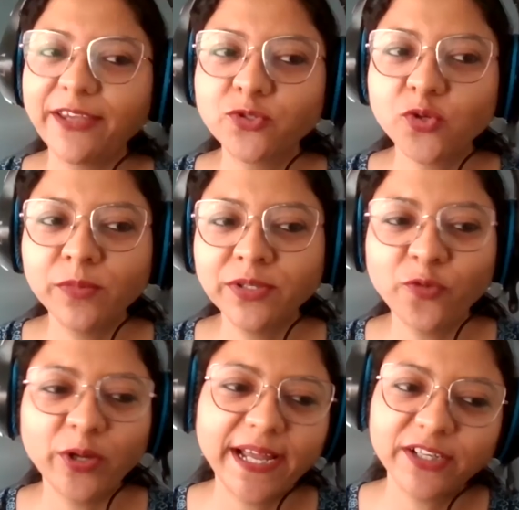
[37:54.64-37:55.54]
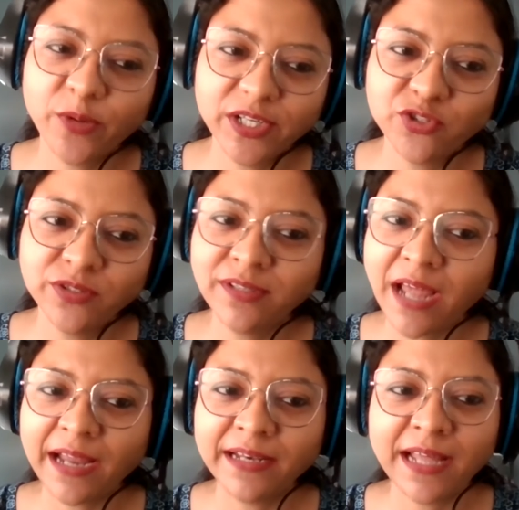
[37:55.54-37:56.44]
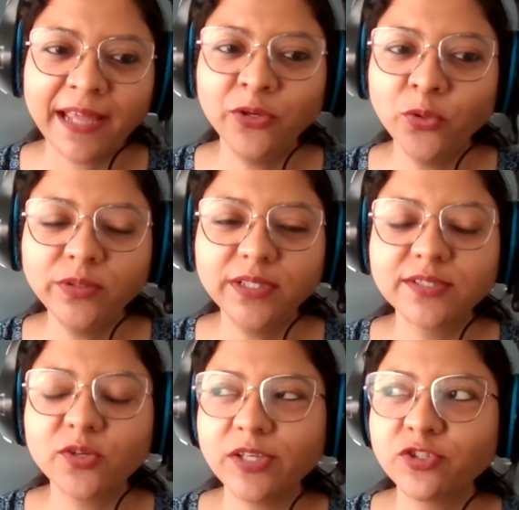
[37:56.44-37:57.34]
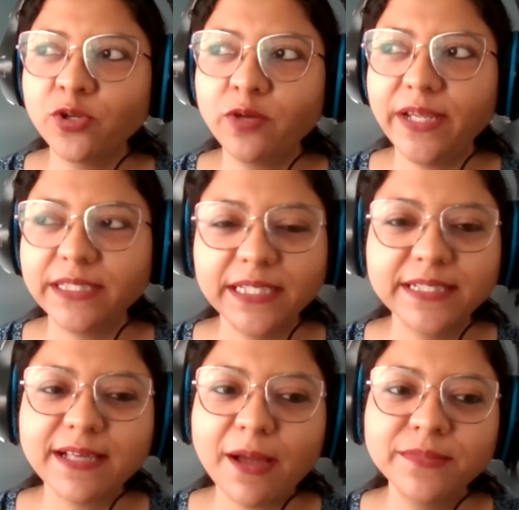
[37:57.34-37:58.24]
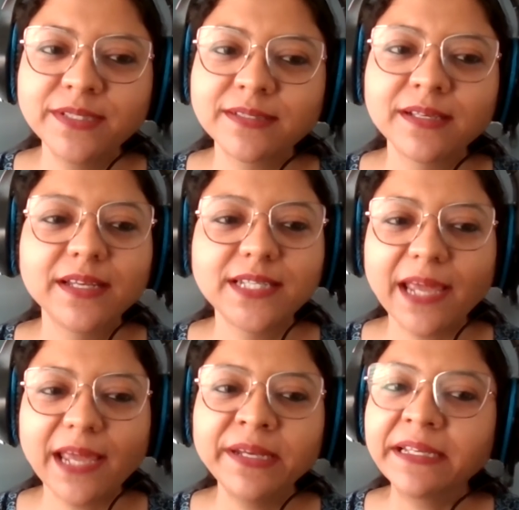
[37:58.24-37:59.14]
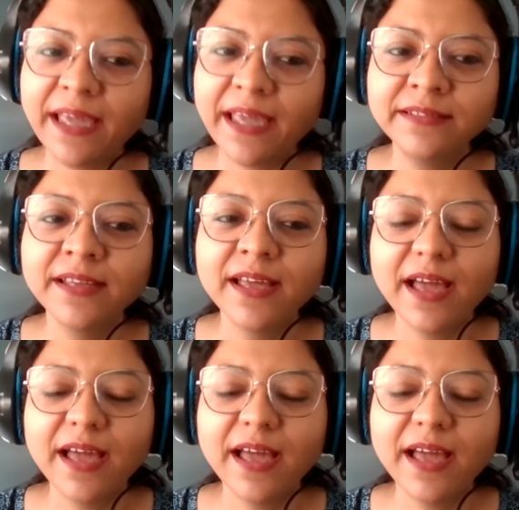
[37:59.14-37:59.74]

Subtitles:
you so much for that question. And I know this question of ethics comes time and again.